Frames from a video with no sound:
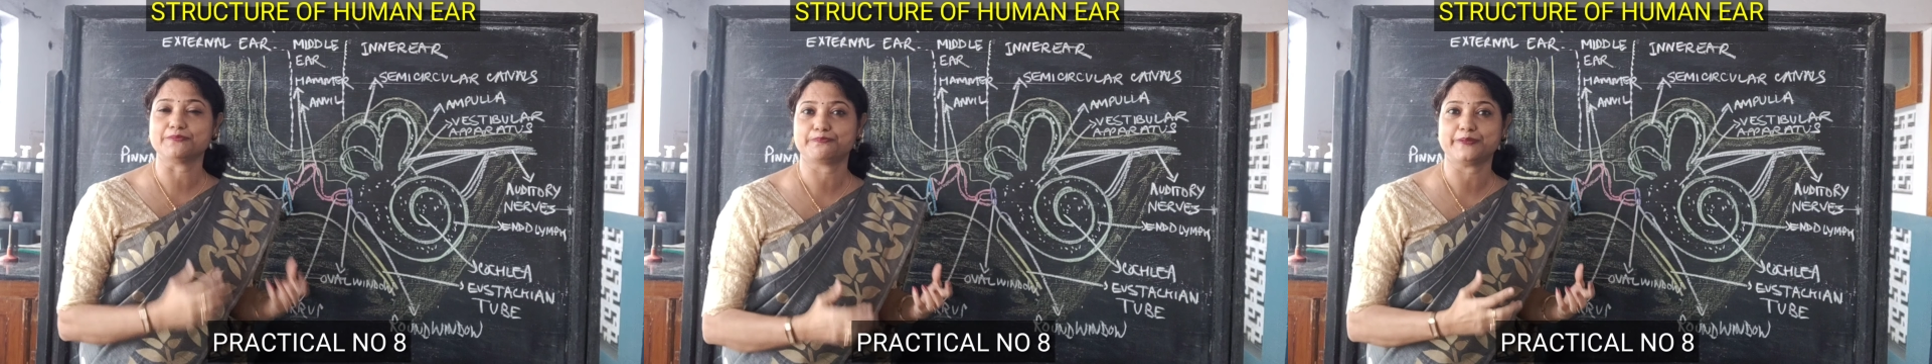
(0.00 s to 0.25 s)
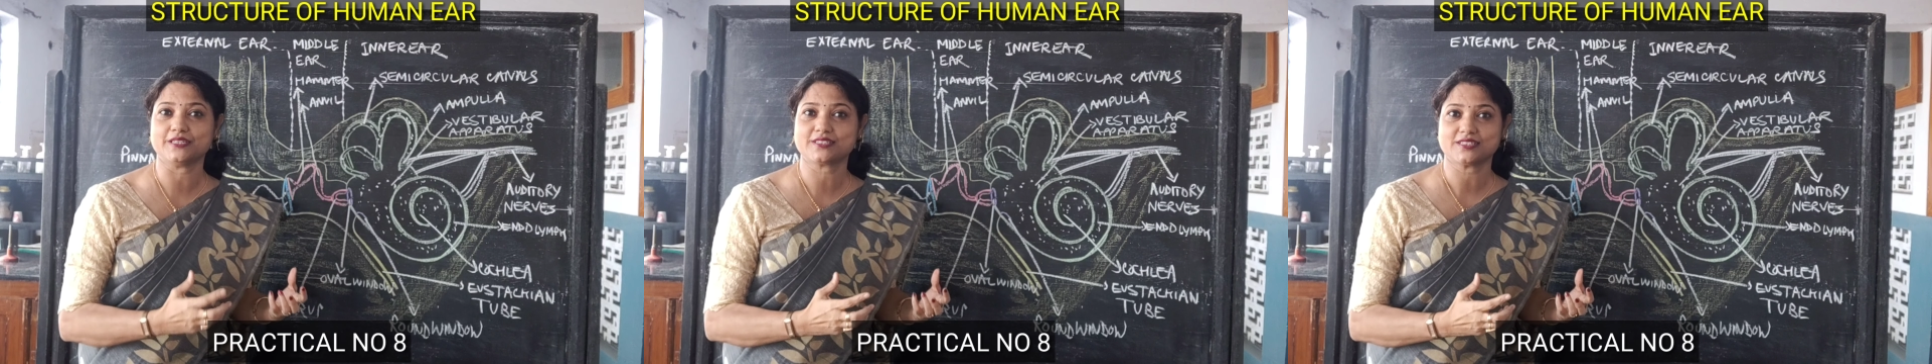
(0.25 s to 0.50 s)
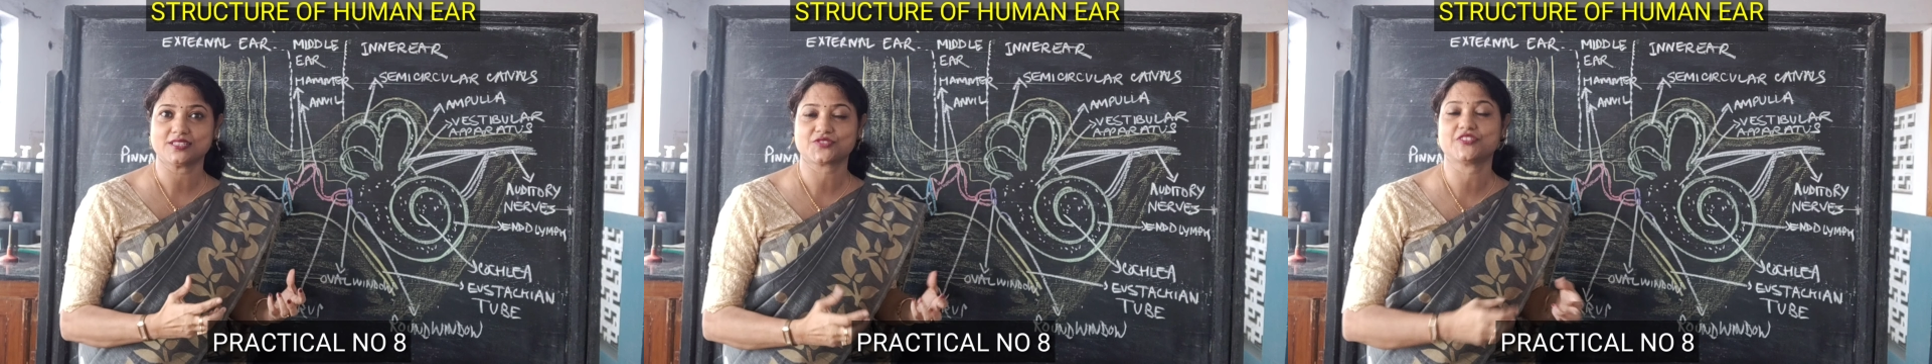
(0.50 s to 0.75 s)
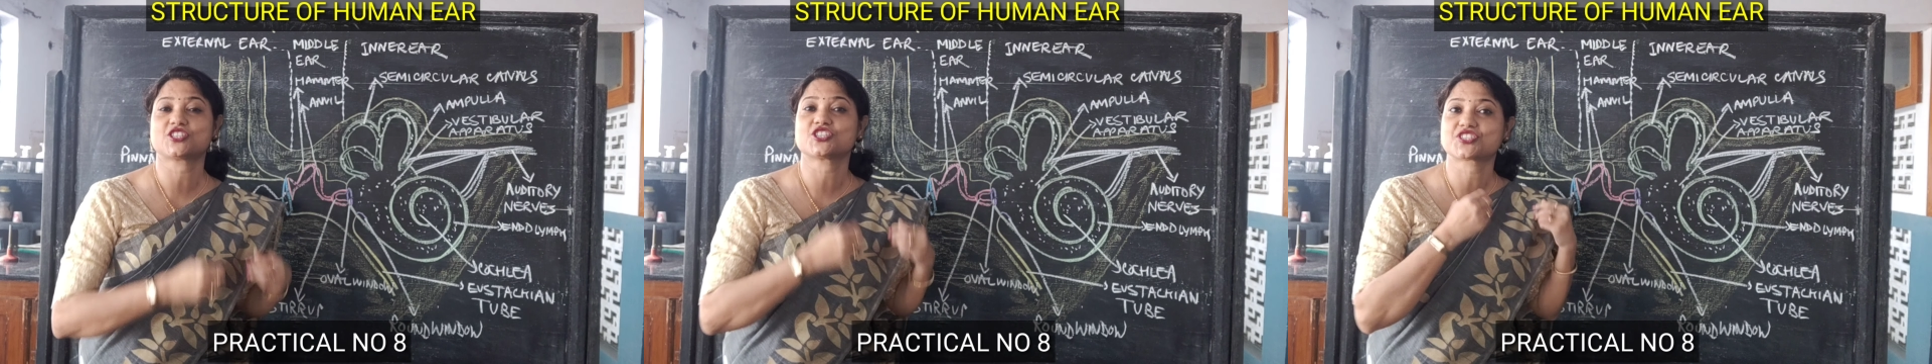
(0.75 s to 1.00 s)
impulses
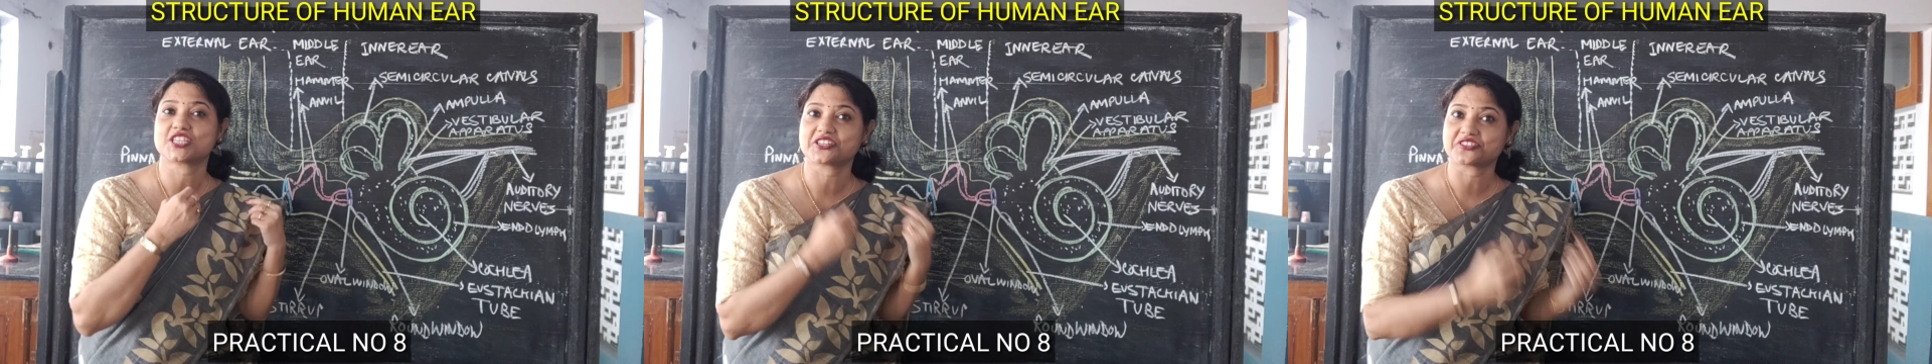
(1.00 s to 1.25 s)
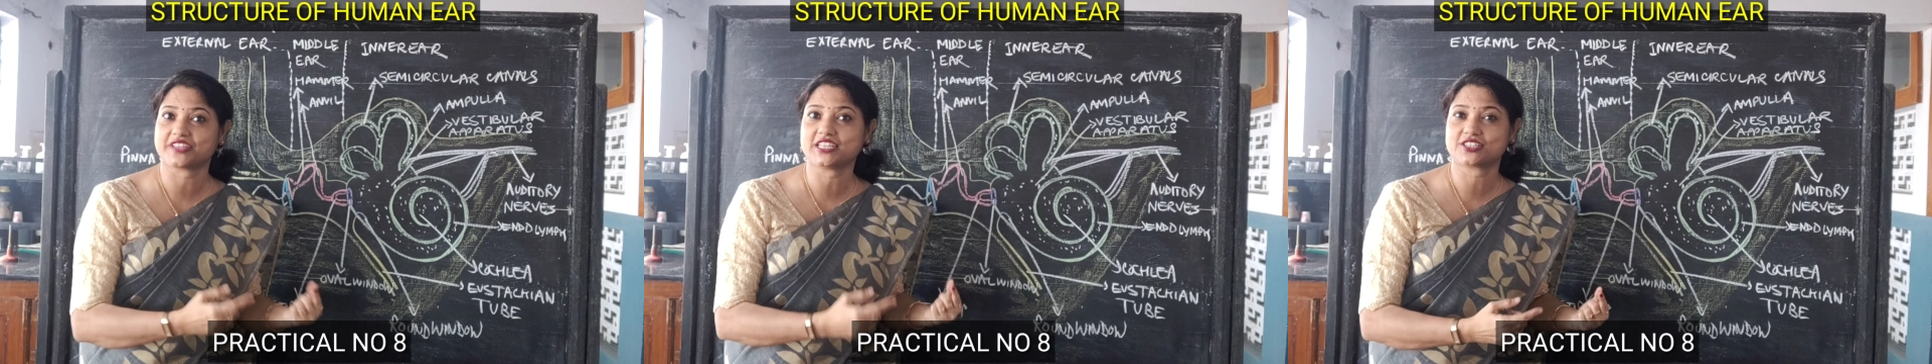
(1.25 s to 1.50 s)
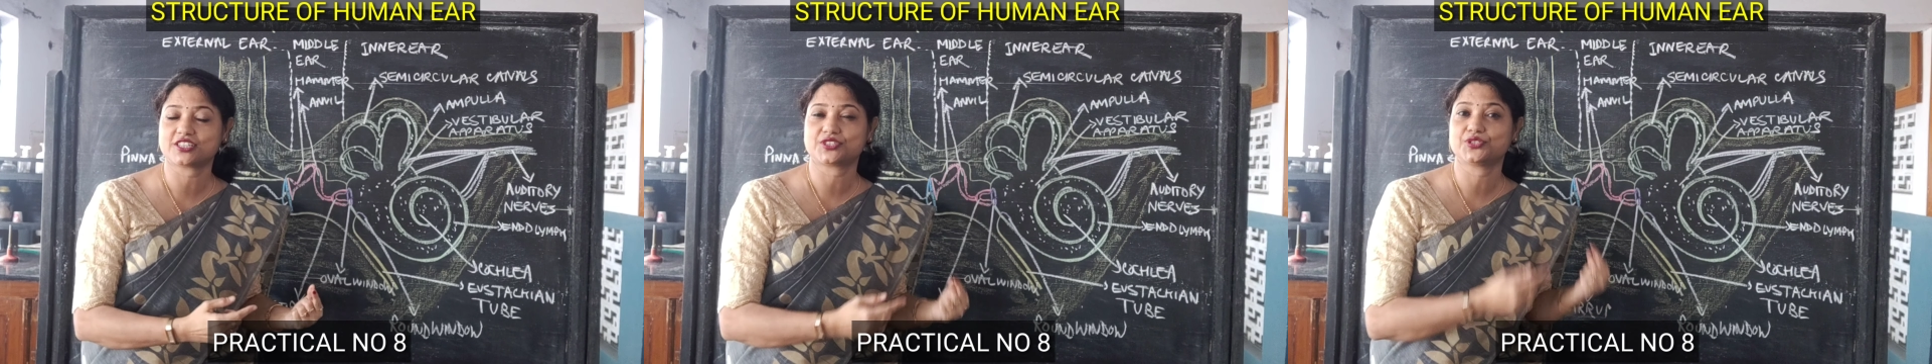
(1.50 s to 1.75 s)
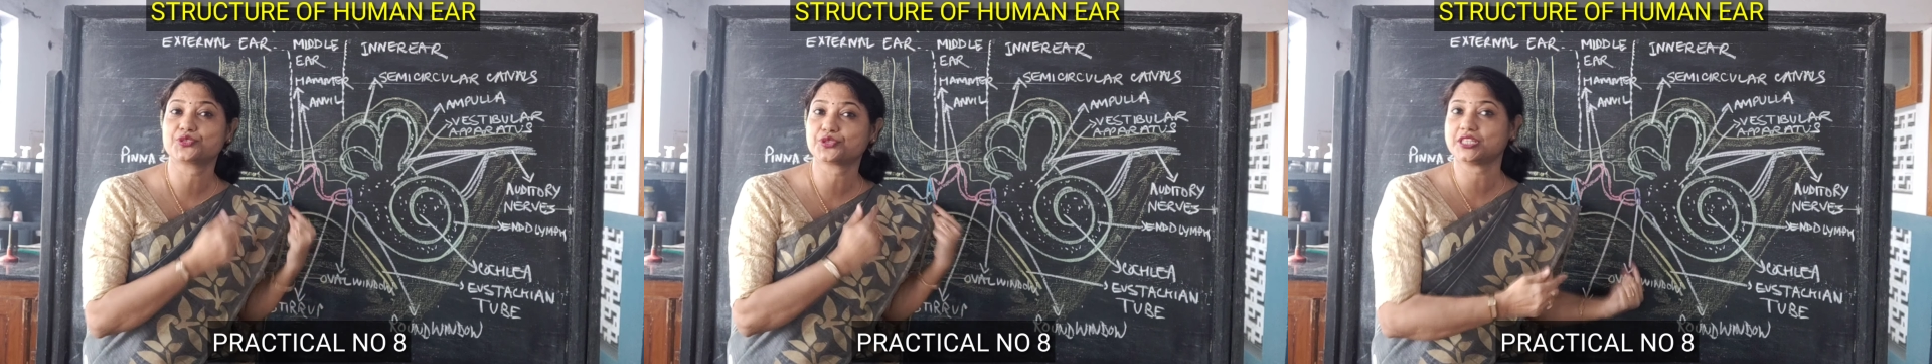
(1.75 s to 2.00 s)
which is generated
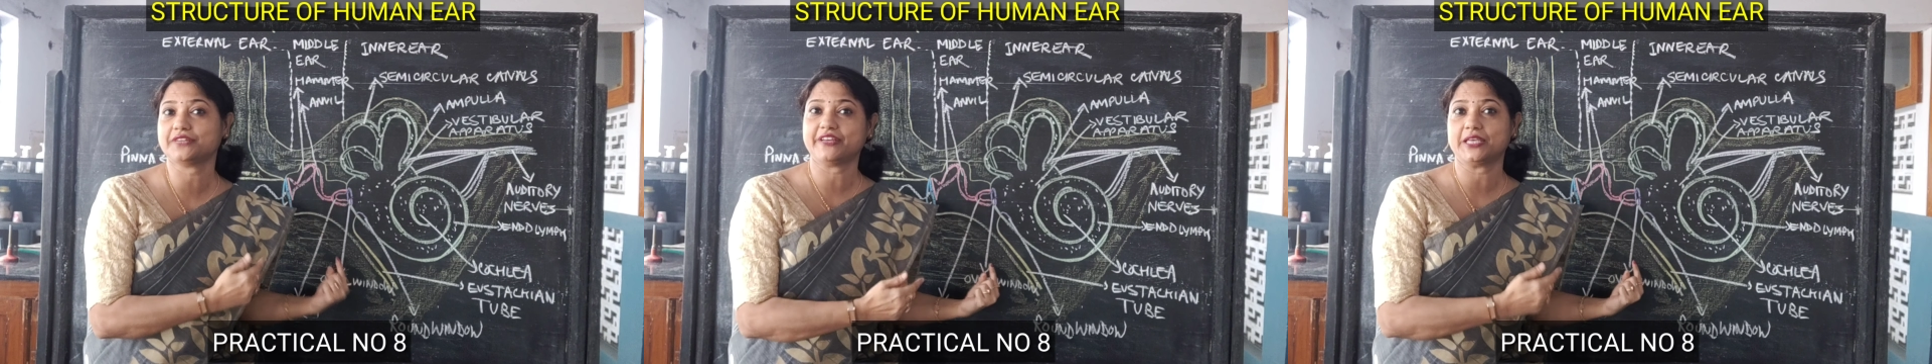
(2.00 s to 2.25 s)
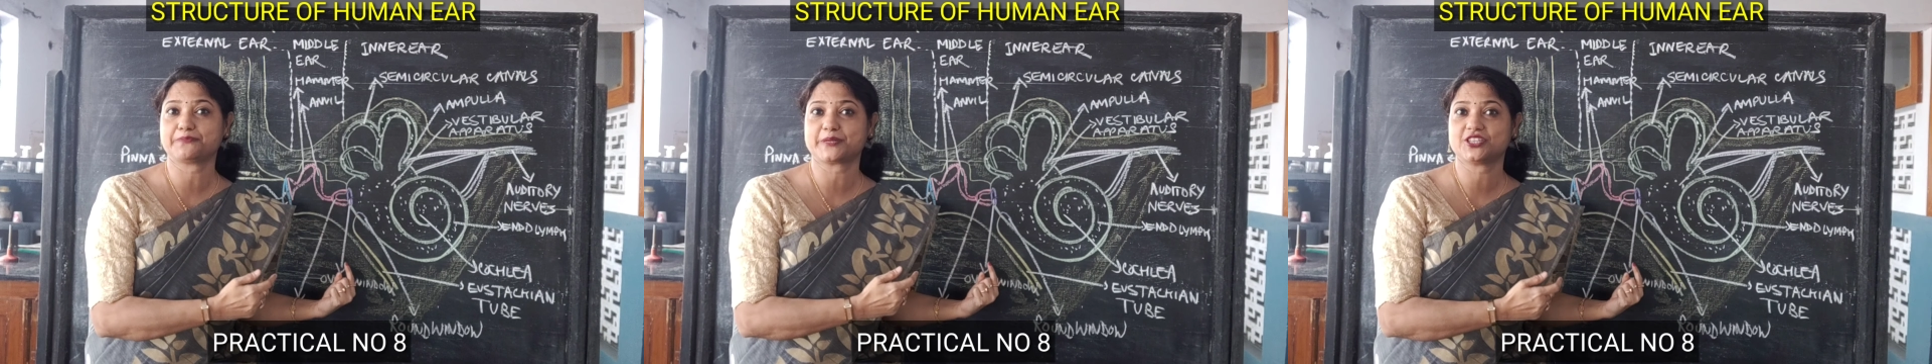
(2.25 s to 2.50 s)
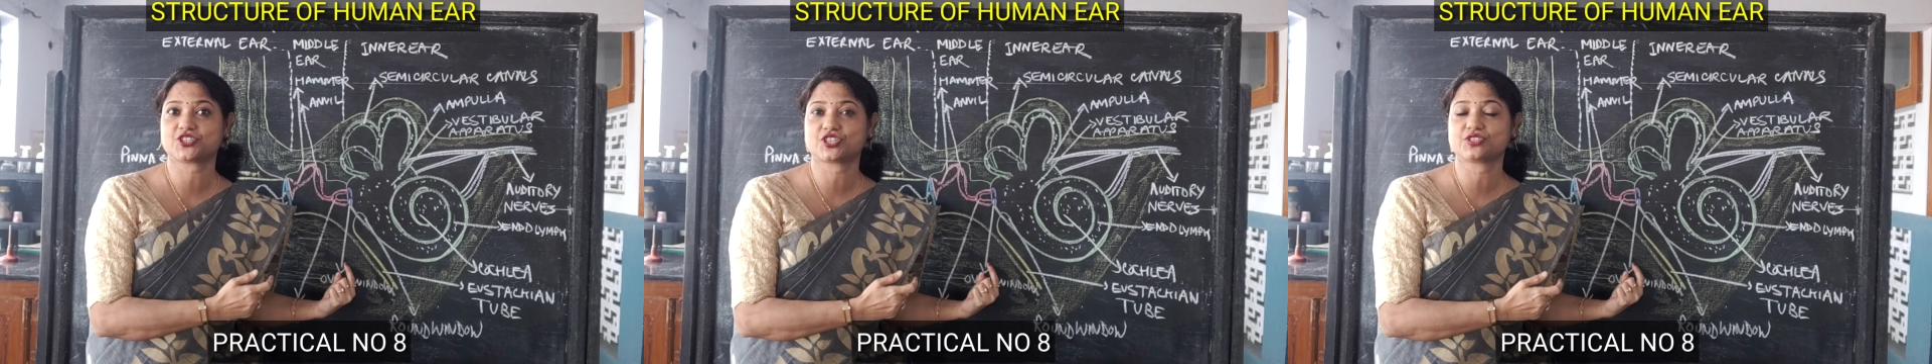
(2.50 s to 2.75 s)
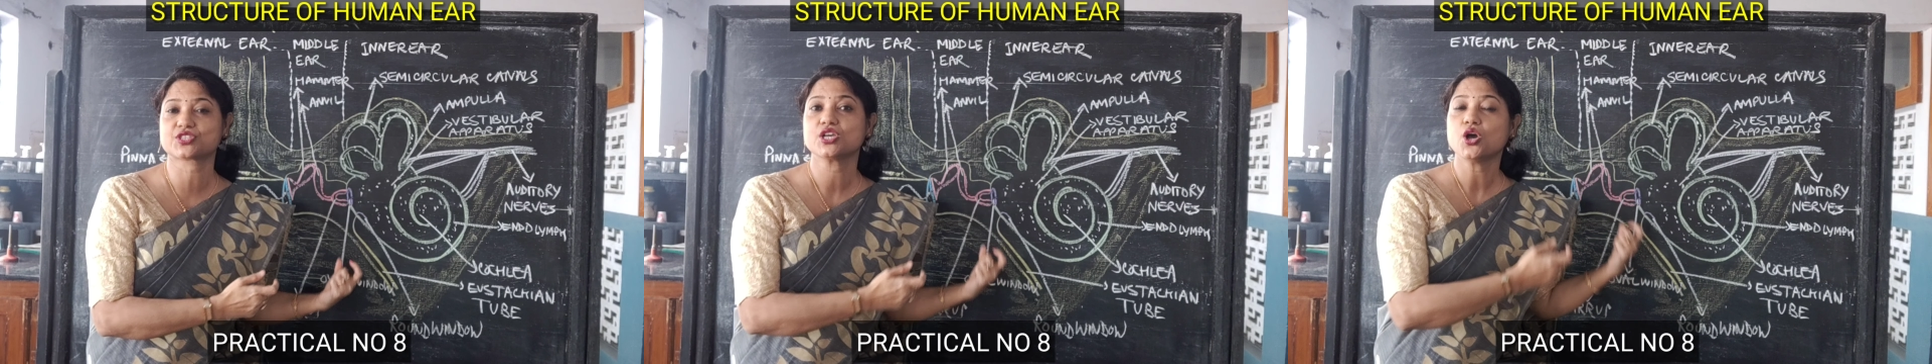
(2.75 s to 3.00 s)
due to the
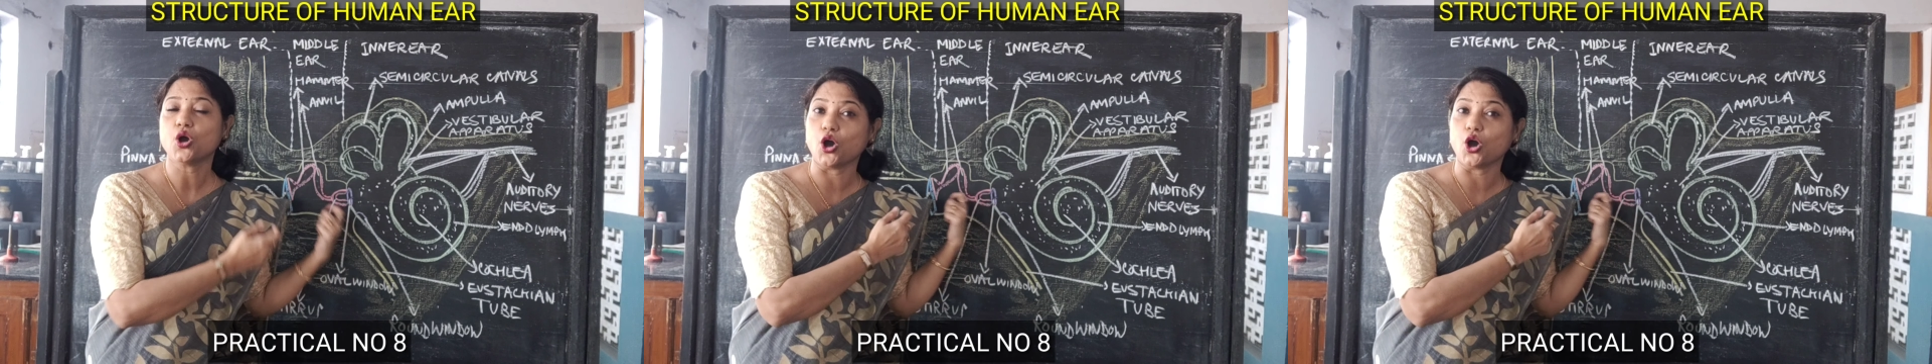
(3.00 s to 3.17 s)
vibrations